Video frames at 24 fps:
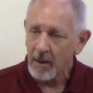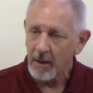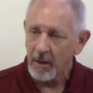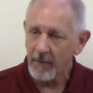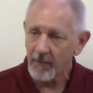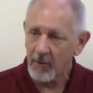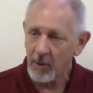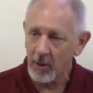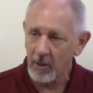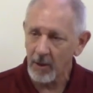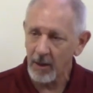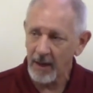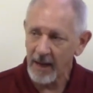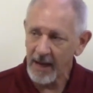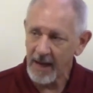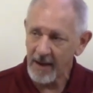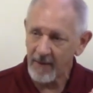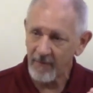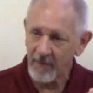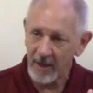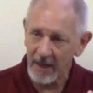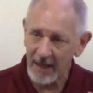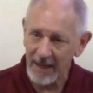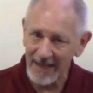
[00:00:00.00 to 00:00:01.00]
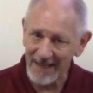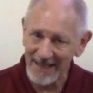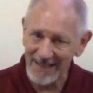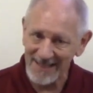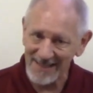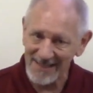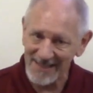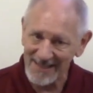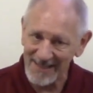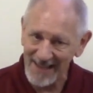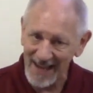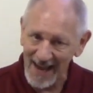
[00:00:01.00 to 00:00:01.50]
If you're going to have an
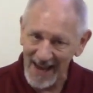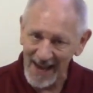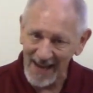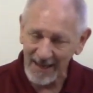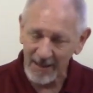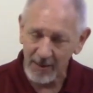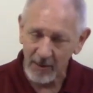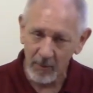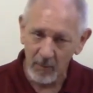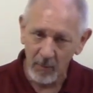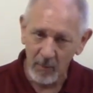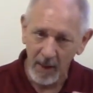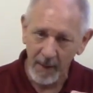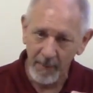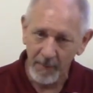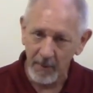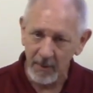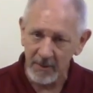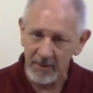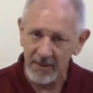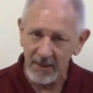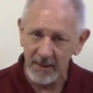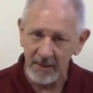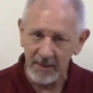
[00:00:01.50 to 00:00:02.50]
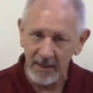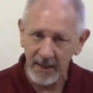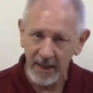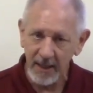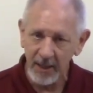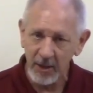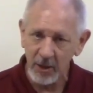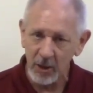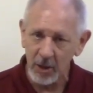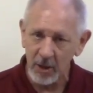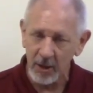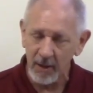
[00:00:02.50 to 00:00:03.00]
exact
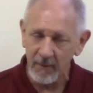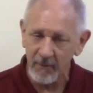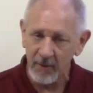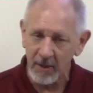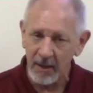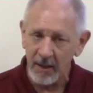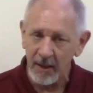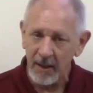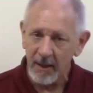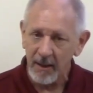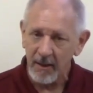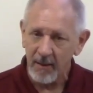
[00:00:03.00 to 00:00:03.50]
representation of it,